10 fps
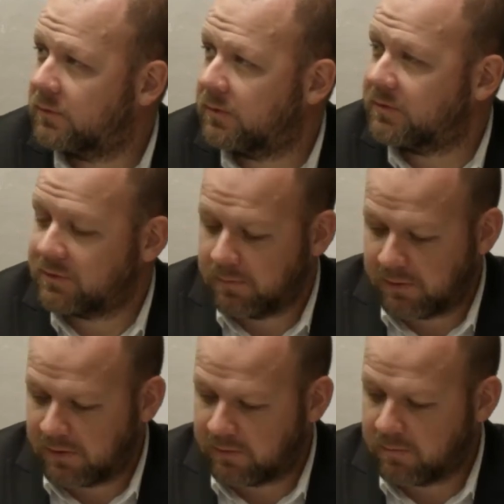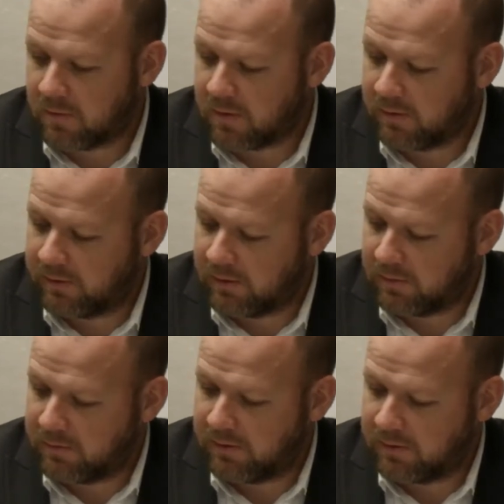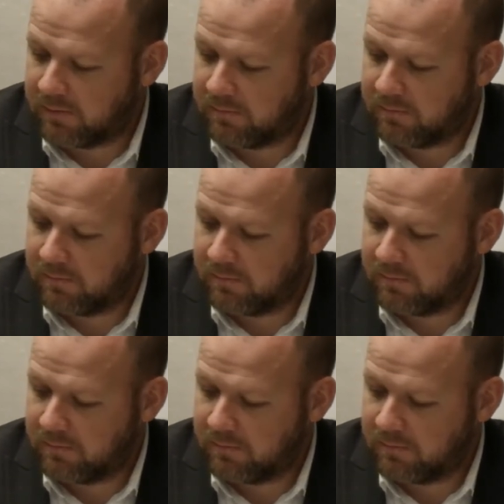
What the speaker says: I'm assuming that's Mark telling me that.